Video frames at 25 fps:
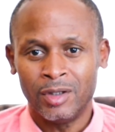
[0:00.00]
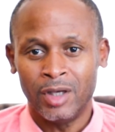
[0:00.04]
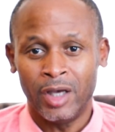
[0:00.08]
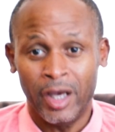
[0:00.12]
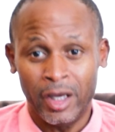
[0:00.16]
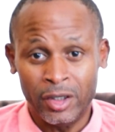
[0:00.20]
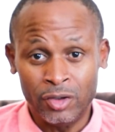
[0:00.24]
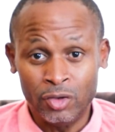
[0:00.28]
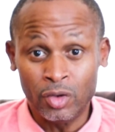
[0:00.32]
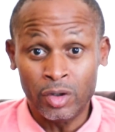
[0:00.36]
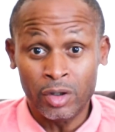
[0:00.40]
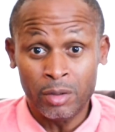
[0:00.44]

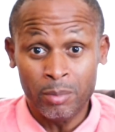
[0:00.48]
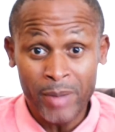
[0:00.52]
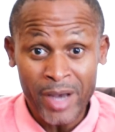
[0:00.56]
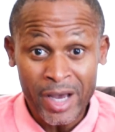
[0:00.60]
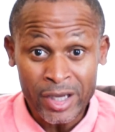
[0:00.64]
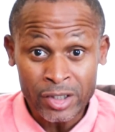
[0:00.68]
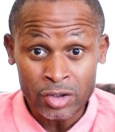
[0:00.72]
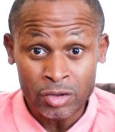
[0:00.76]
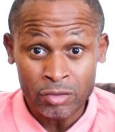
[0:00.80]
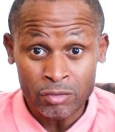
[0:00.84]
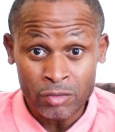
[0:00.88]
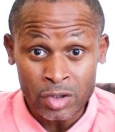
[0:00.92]
And you can
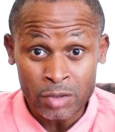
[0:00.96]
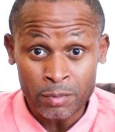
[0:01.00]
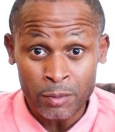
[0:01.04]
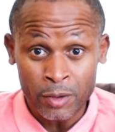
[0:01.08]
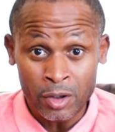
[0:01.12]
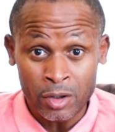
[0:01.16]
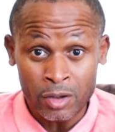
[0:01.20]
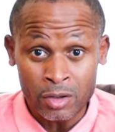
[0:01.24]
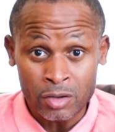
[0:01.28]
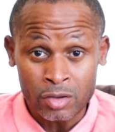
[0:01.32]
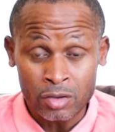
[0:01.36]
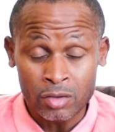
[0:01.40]
imagine the
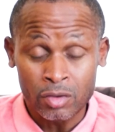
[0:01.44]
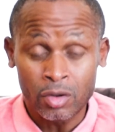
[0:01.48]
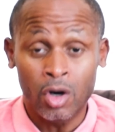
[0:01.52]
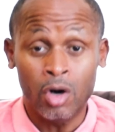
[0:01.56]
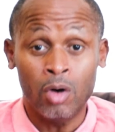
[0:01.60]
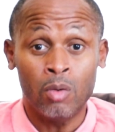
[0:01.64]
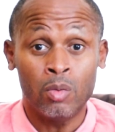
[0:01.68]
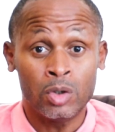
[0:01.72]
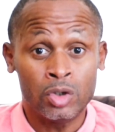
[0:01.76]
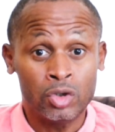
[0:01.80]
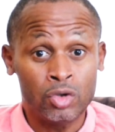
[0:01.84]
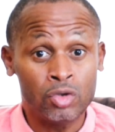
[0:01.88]
response.
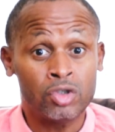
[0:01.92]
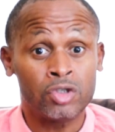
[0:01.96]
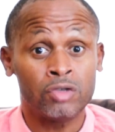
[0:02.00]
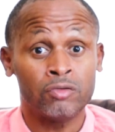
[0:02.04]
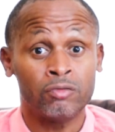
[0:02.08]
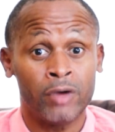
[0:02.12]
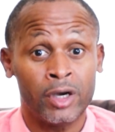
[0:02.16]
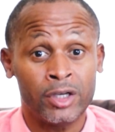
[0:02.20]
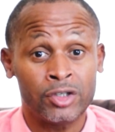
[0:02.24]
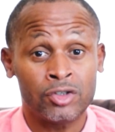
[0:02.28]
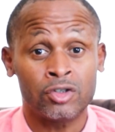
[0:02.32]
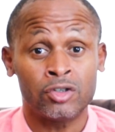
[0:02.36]
Oh, well, you should
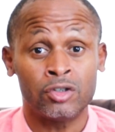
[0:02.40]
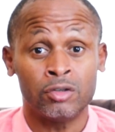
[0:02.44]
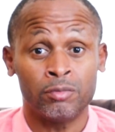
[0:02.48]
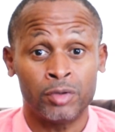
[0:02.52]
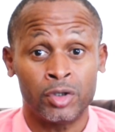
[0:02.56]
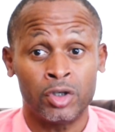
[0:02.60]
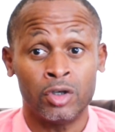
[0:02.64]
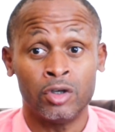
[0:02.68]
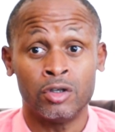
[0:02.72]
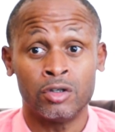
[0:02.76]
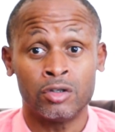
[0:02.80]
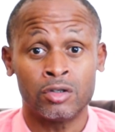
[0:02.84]
register
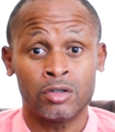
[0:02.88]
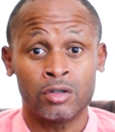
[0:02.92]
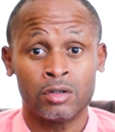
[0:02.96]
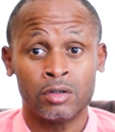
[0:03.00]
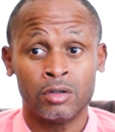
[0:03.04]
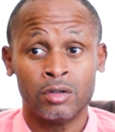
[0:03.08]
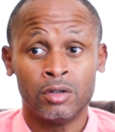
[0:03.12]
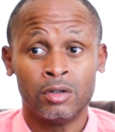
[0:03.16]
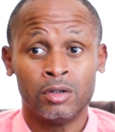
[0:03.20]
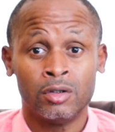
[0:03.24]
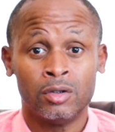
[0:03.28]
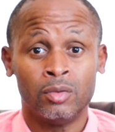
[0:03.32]
because
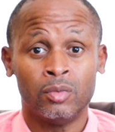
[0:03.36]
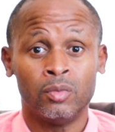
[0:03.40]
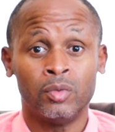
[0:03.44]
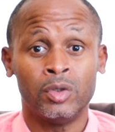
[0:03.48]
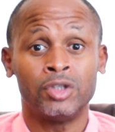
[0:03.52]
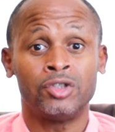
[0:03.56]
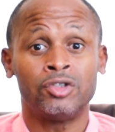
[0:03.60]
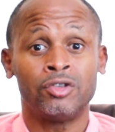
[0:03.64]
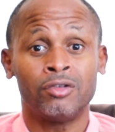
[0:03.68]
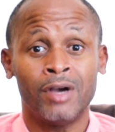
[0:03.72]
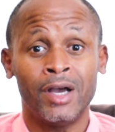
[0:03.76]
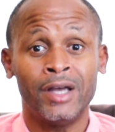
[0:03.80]

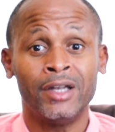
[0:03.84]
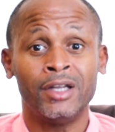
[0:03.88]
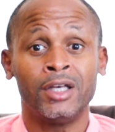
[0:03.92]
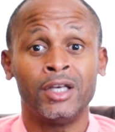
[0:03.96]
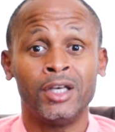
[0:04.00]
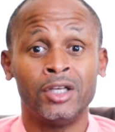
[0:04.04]
we're trying to